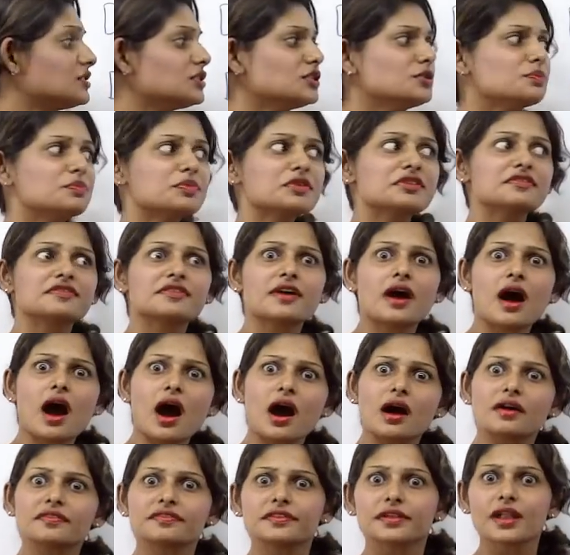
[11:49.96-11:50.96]
do you prefer
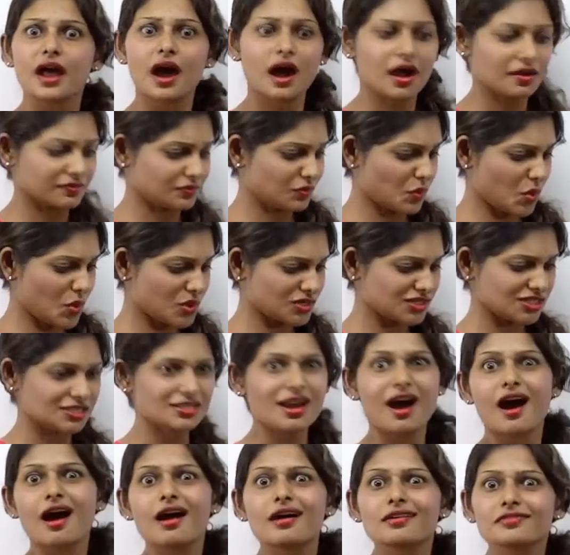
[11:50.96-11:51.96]
half and half? What
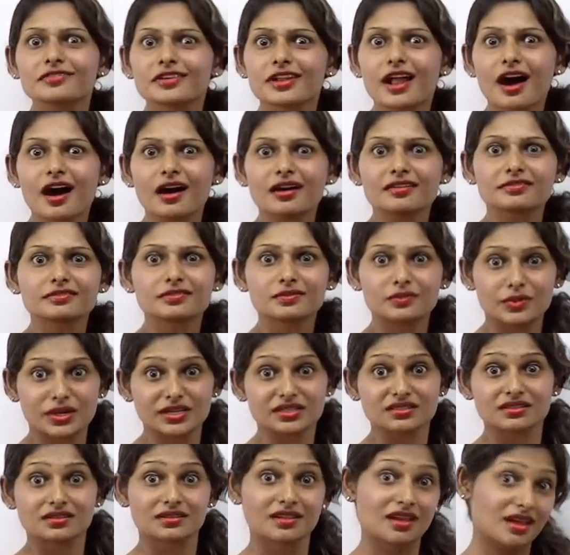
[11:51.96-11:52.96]
is half and half?
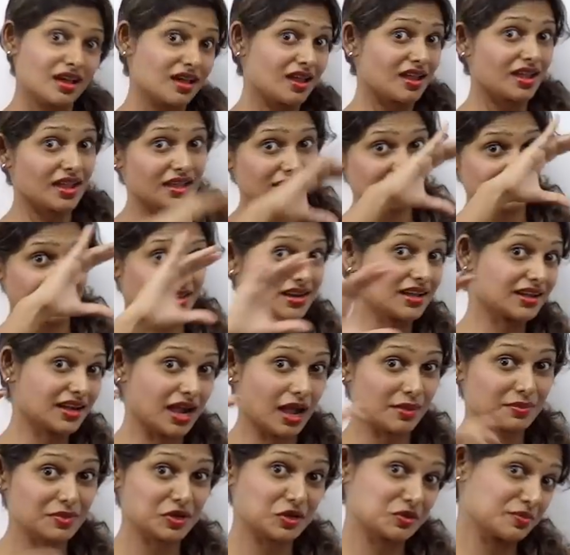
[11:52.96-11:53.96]
What? In a
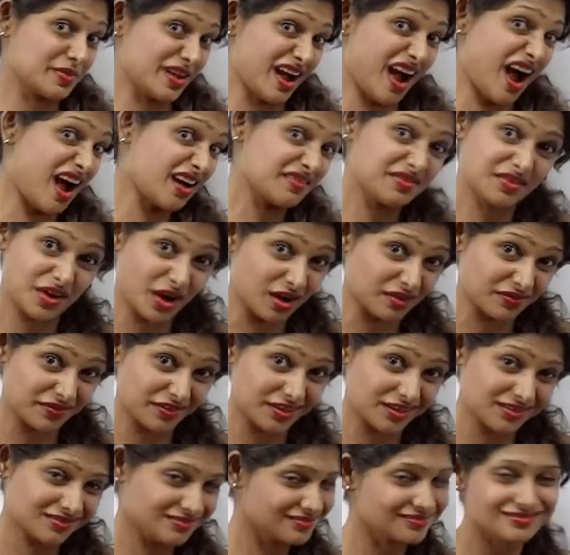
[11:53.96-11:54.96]
cup, there would be half
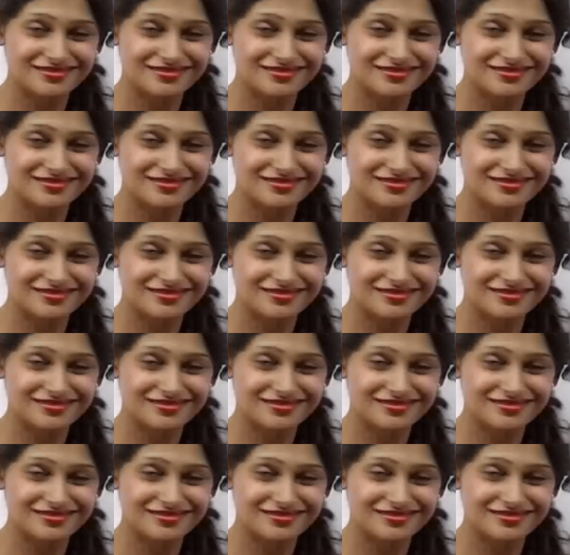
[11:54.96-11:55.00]
coffee?